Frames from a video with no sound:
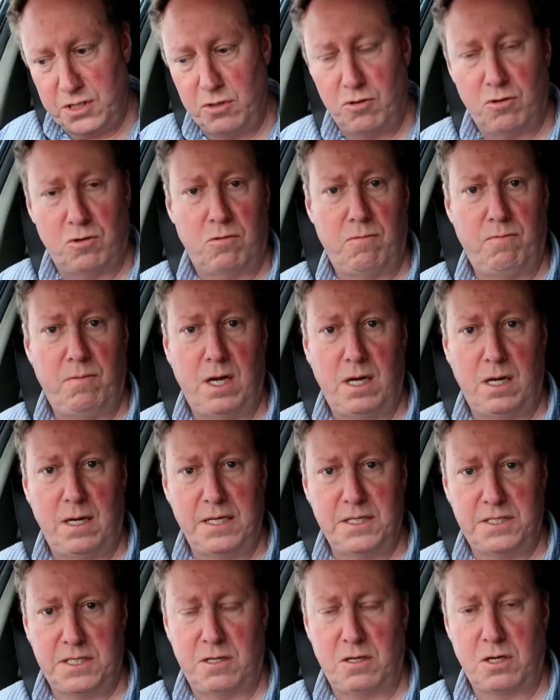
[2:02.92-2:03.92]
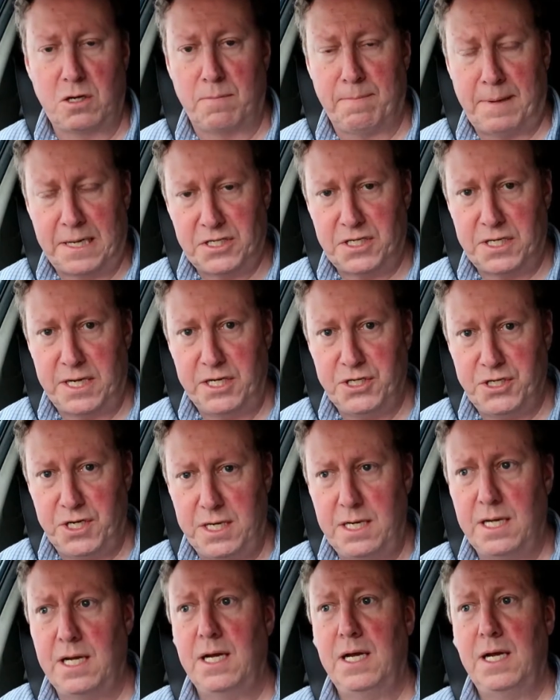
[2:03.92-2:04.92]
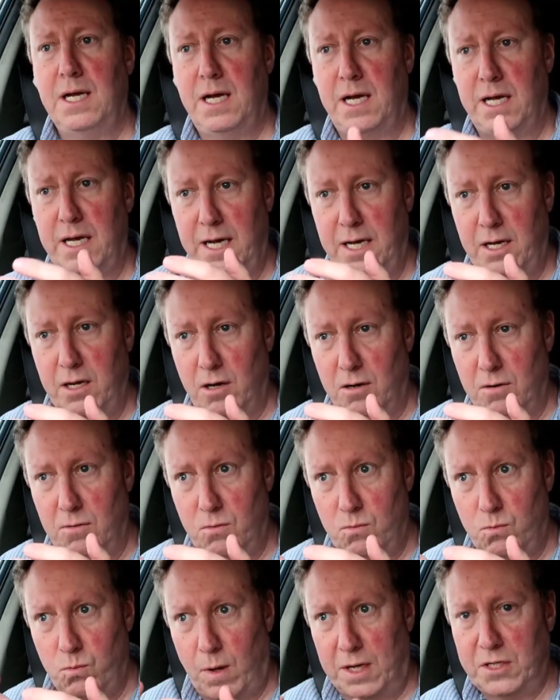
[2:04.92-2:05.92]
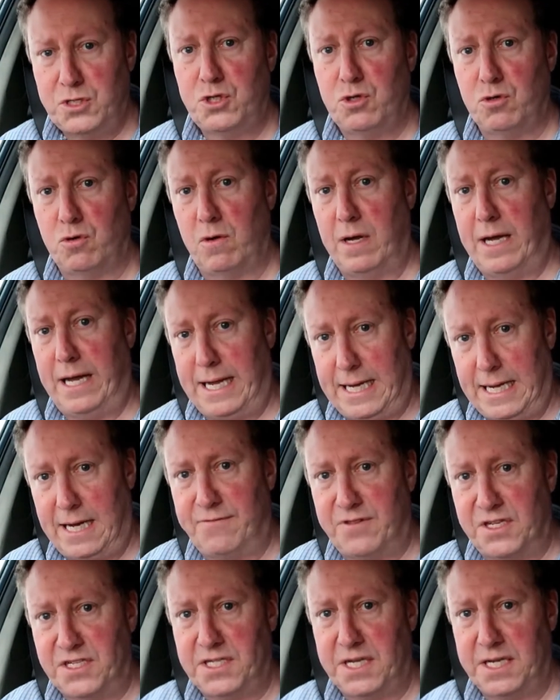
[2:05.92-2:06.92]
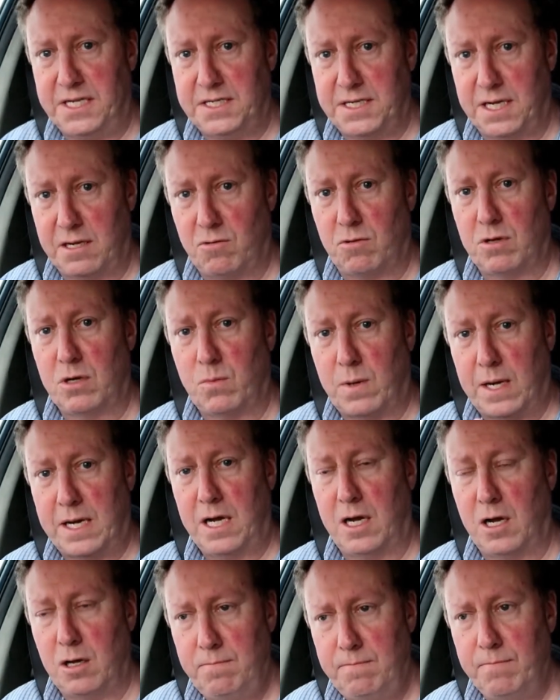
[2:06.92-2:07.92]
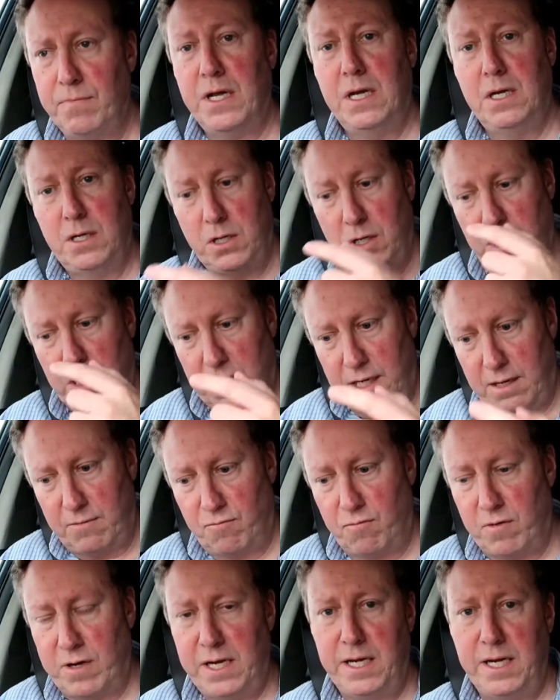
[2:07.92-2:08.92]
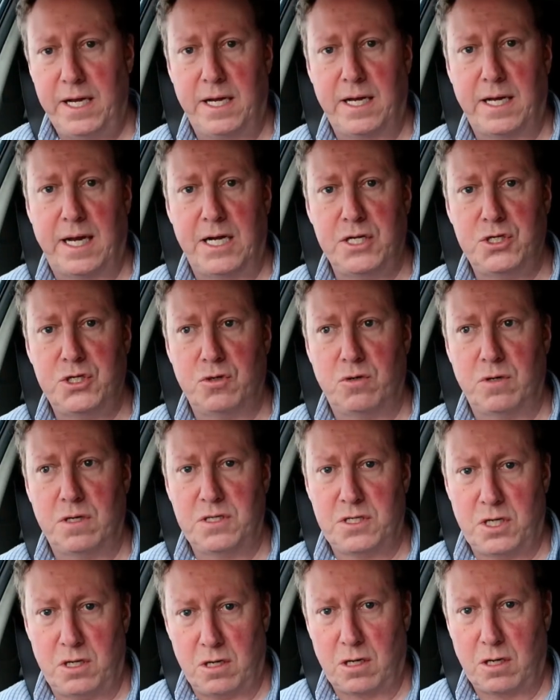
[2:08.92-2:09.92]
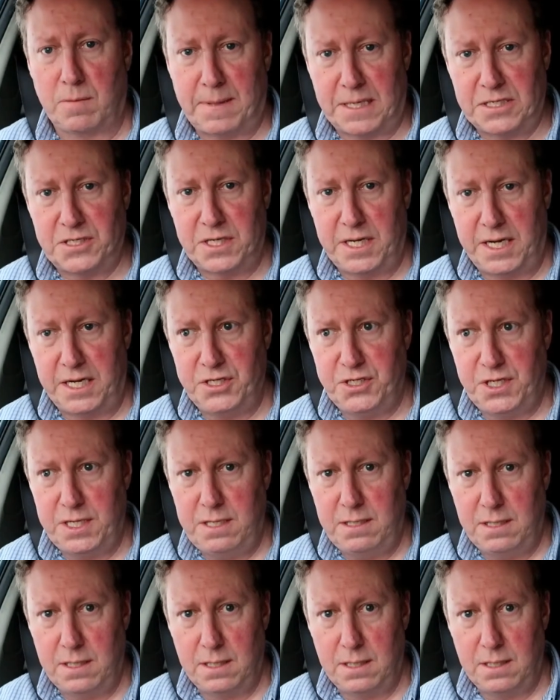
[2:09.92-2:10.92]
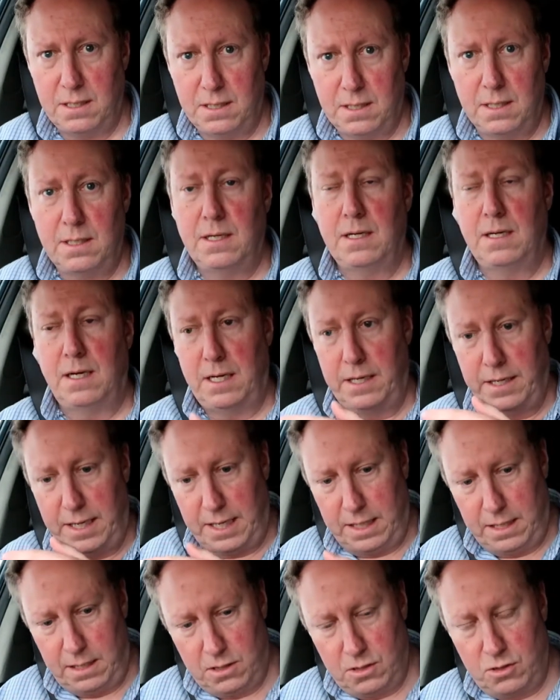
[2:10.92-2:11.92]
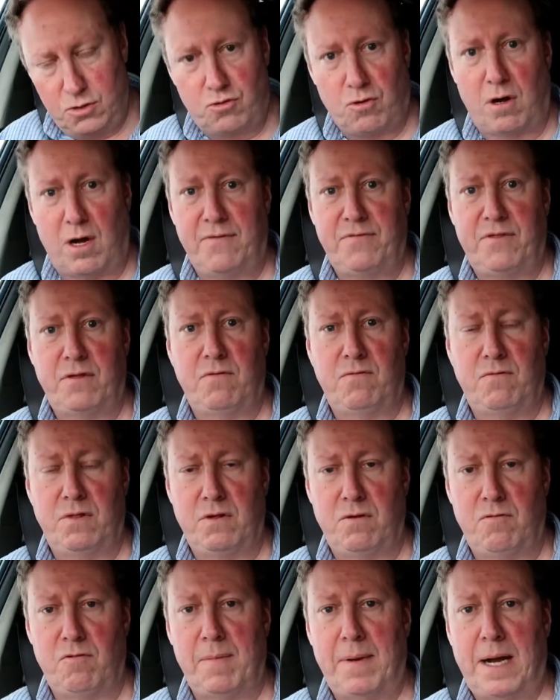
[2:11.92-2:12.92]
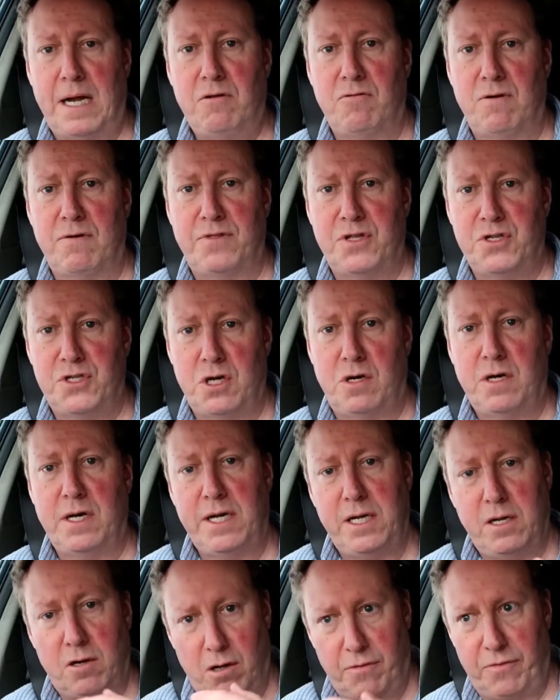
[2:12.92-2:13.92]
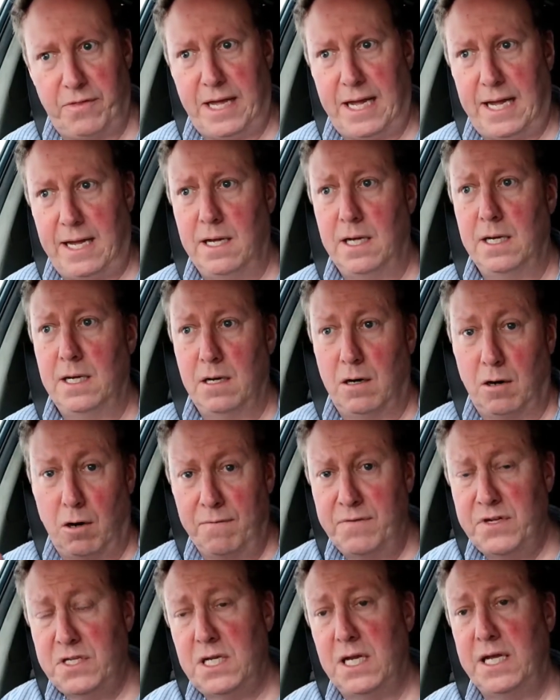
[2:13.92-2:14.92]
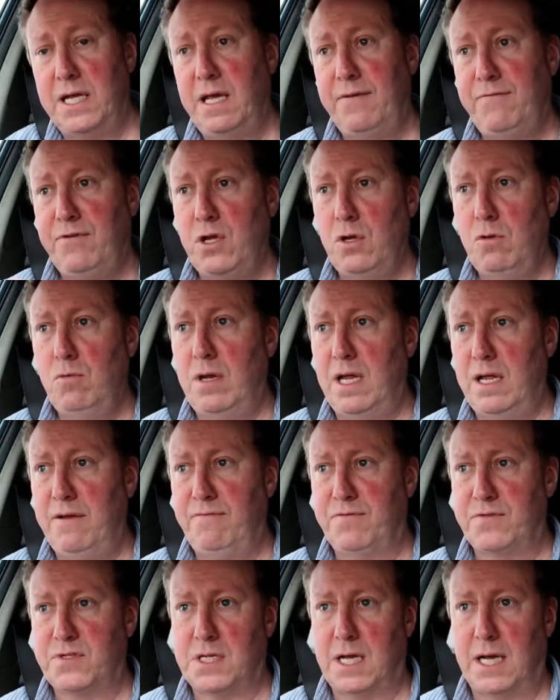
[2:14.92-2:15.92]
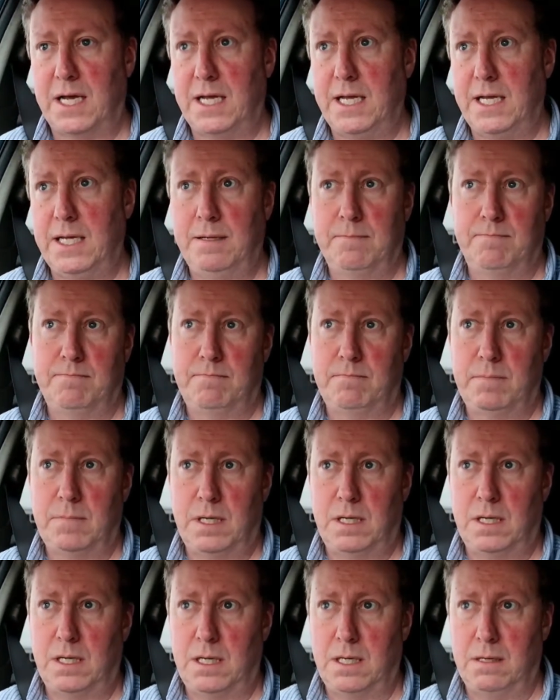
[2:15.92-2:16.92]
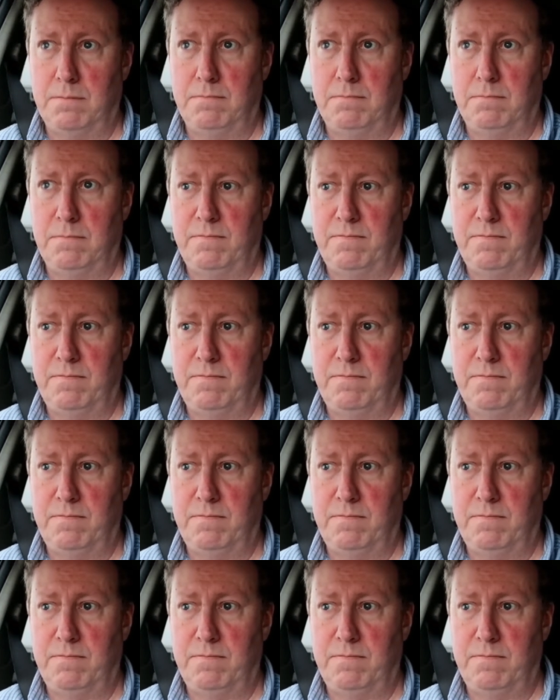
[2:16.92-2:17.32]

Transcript: your internal combustion engine. And then once you're out of the city centre on the way home, you can then re-engage your internal combustion engine and then drive the remainder of the journey on that. Obviously, if you live, say, 12